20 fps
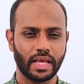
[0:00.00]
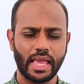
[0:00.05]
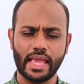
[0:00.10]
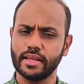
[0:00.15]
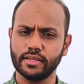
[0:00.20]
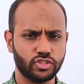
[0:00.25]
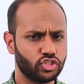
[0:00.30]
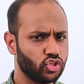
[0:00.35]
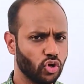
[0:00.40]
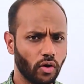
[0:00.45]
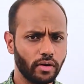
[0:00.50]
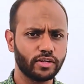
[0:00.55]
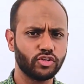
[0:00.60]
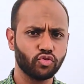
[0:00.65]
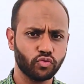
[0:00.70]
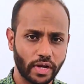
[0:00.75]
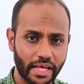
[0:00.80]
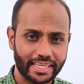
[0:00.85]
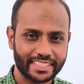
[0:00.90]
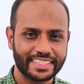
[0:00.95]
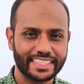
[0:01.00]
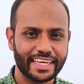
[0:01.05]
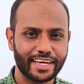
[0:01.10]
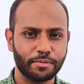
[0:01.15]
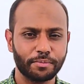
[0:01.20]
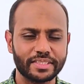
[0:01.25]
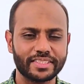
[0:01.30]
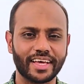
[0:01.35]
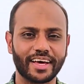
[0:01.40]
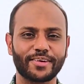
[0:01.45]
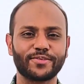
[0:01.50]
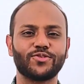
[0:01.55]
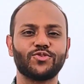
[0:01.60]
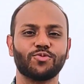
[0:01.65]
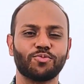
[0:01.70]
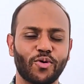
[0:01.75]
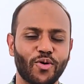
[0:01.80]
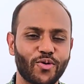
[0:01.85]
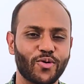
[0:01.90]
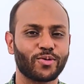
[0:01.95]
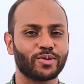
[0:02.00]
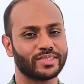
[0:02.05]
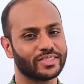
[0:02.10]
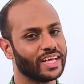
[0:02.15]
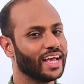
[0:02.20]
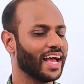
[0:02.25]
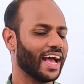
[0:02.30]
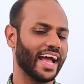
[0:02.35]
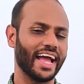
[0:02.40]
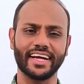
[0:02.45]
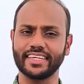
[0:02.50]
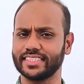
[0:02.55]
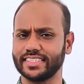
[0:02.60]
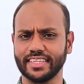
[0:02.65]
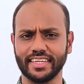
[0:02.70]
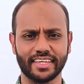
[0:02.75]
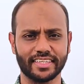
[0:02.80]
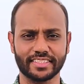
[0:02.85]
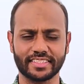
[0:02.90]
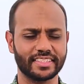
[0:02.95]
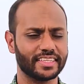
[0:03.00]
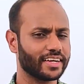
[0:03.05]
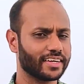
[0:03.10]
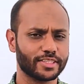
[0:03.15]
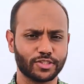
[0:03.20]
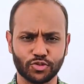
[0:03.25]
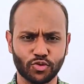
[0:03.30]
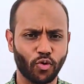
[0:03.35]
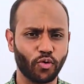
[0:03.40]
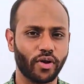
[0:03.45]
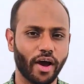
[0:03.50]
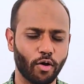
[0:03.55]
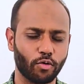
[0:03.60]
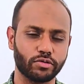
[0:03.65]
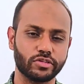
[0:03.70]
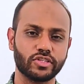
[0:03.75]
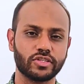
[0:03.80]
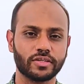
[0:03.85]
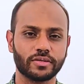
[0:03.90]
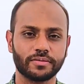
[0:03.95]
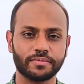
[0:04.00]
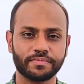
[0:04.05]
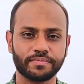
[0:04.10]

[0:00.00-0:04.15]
In short, today's near miss are tomorrow's accidents. There is no doubt.